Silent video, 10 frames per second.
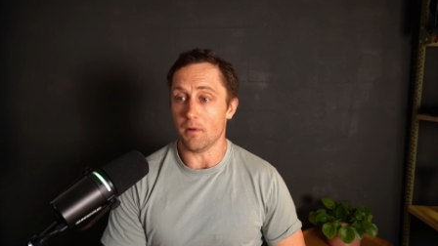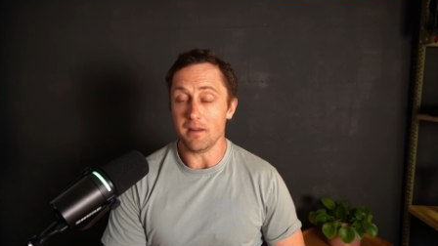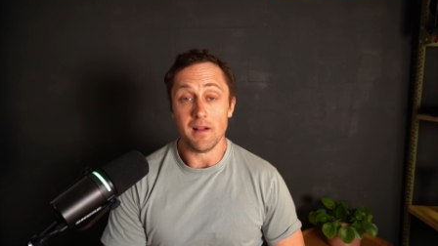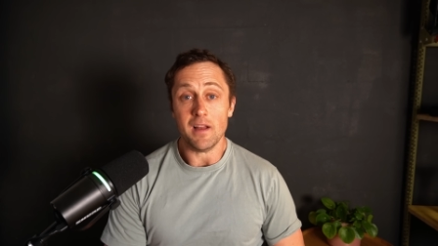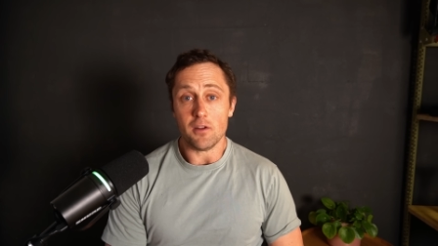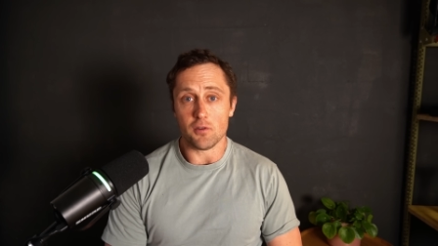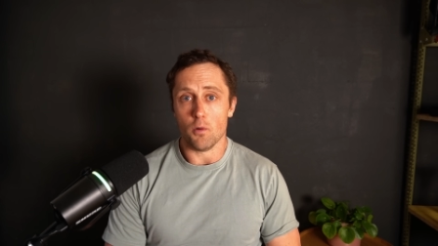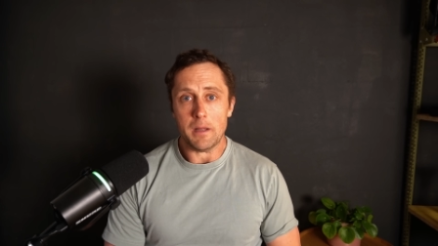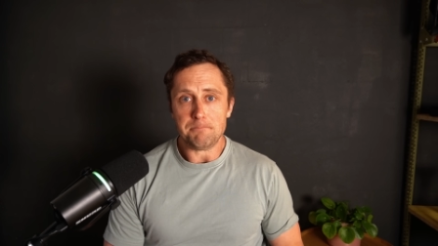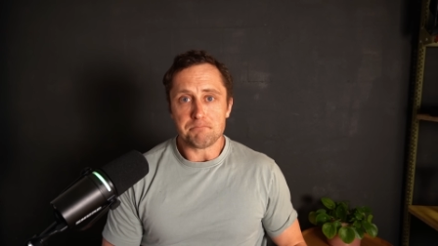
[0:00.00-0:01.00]
right?
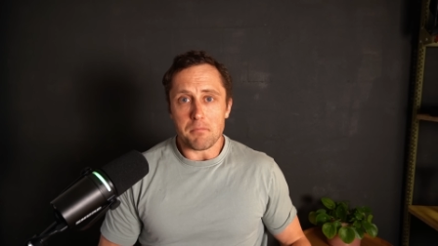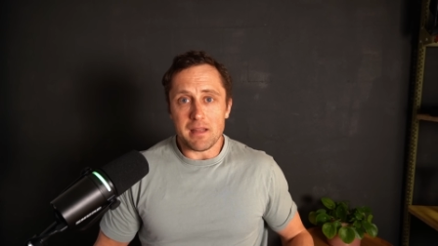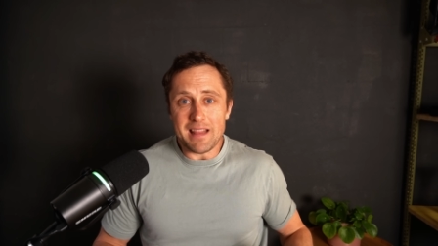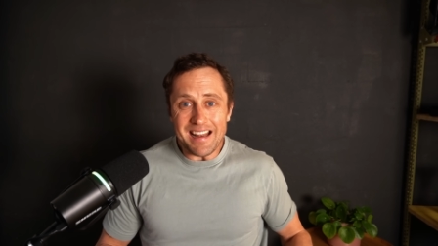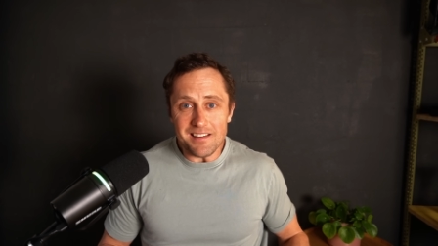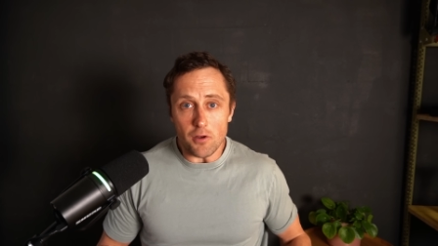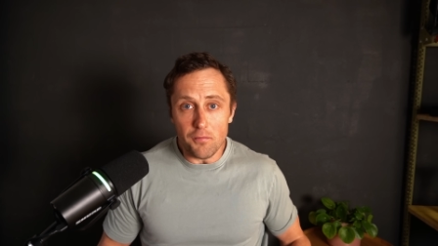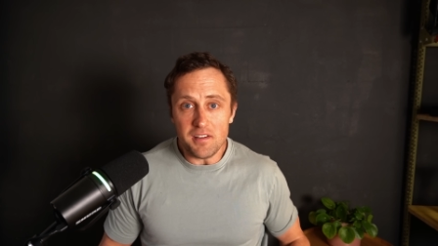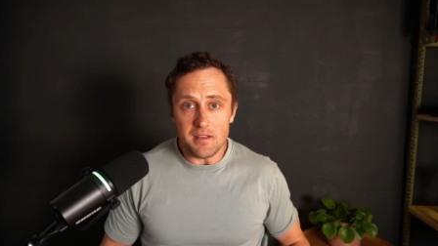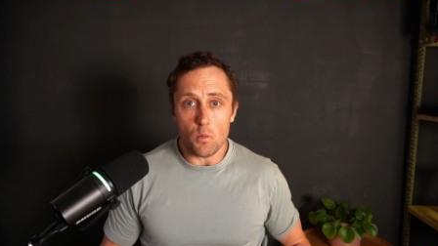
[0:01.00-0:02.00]
So that is
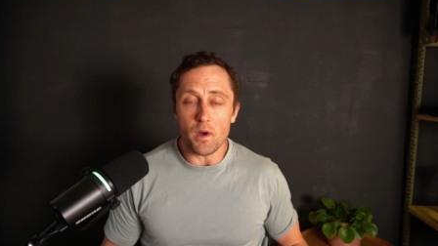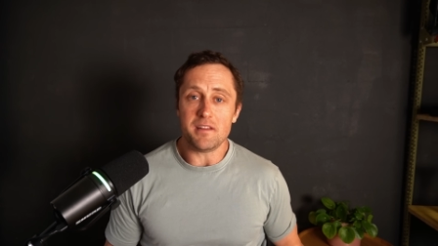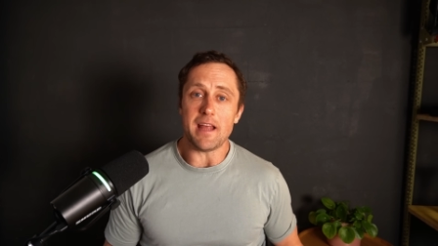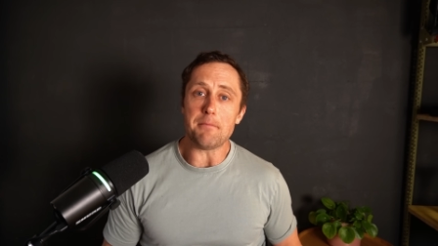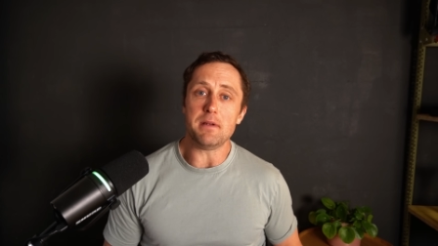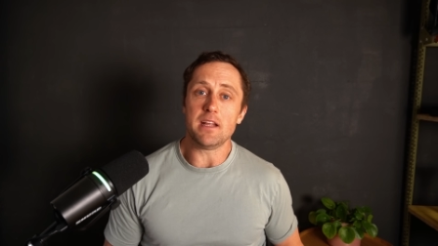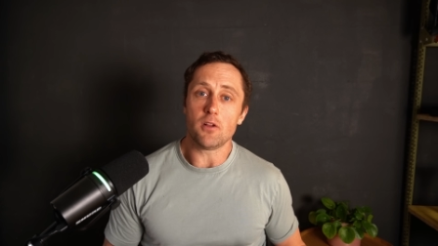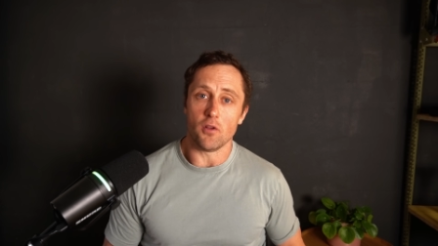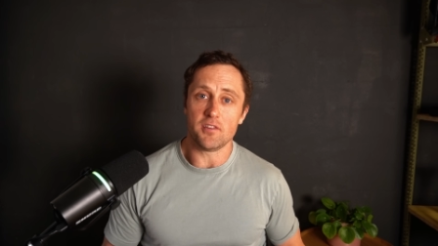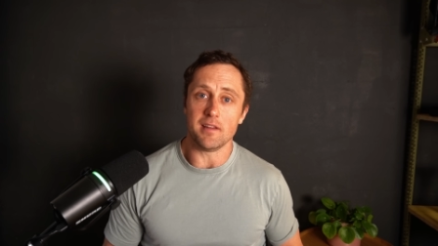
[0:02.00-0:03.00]
obviously what is happening
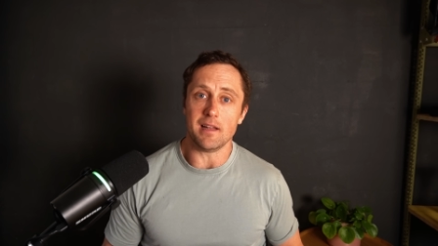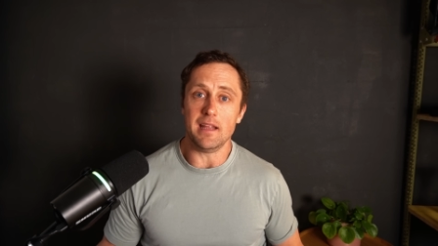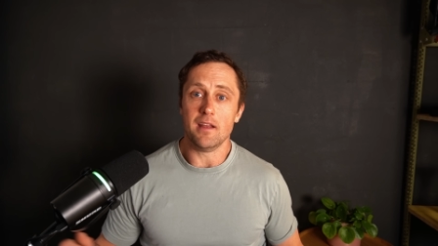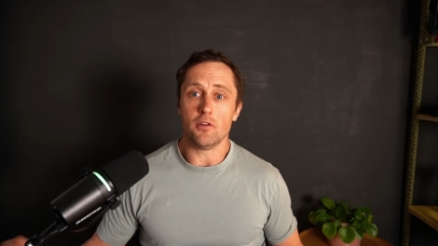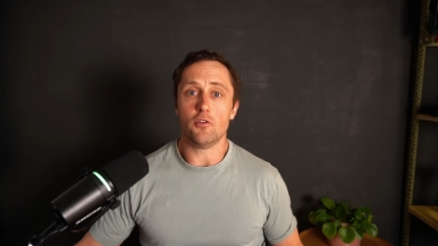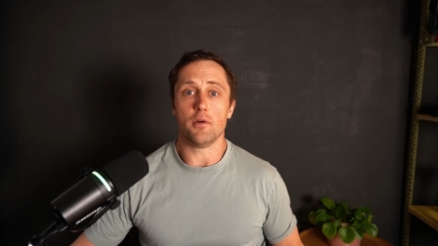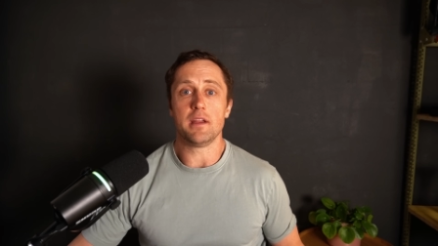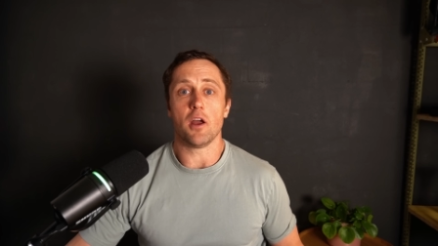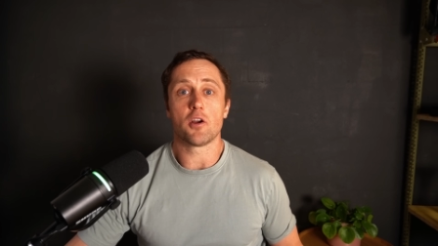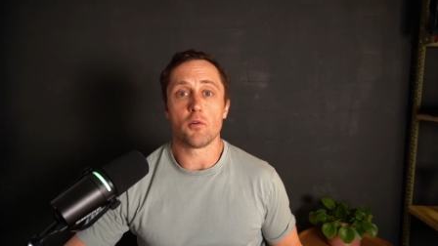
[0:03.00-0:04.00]
constantly
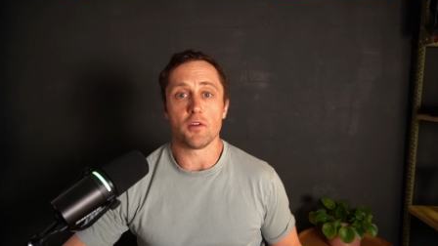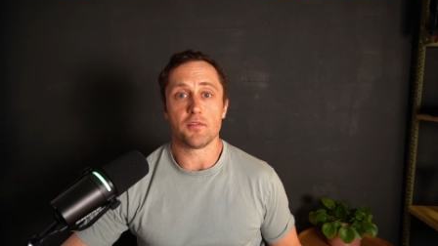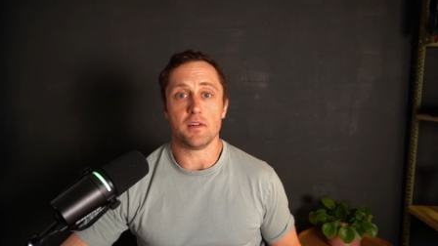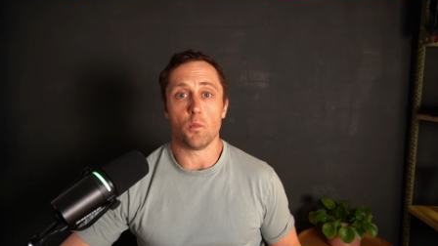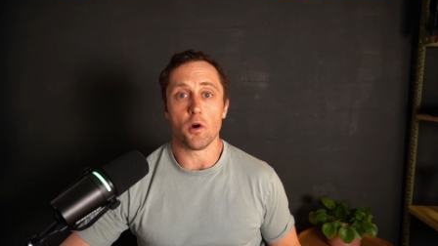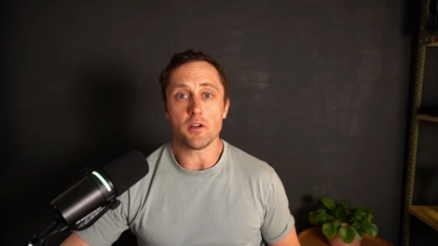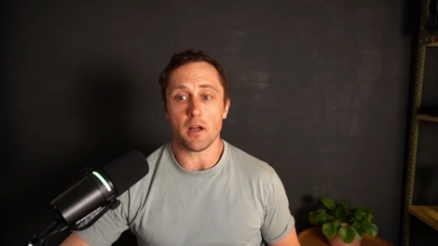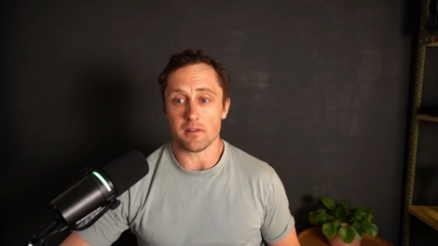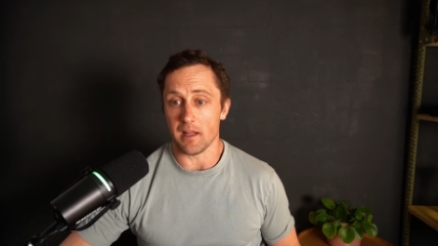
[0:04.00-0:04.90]
during a CrossFit workout,